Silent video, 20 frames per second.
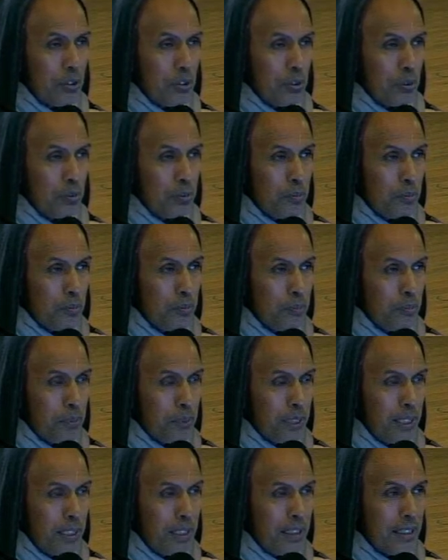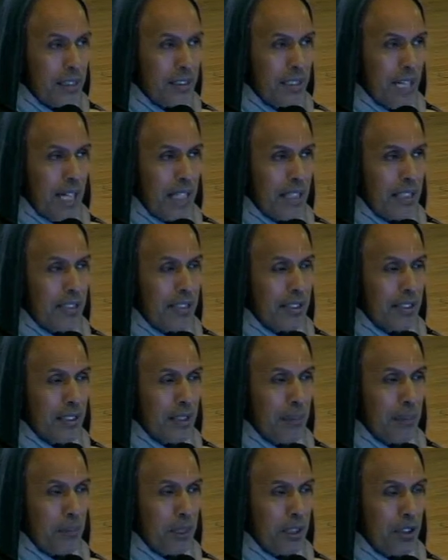to bring the
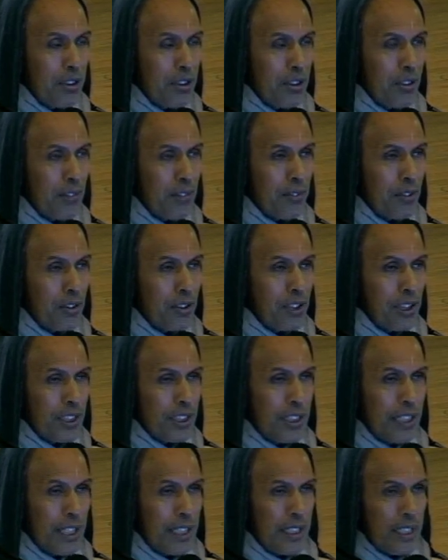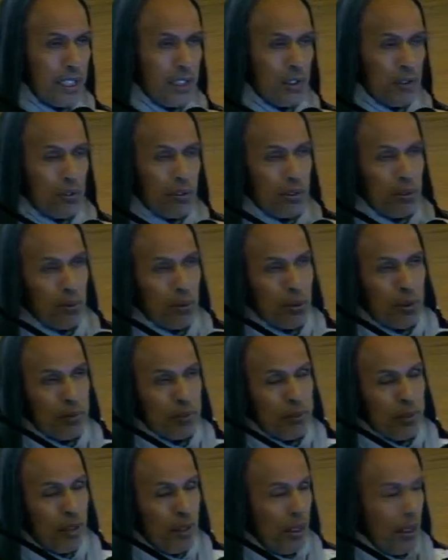Sankirtan mission of Lord Chaitanya into the
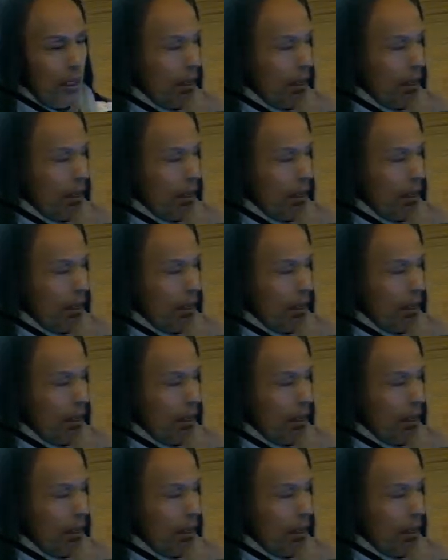world.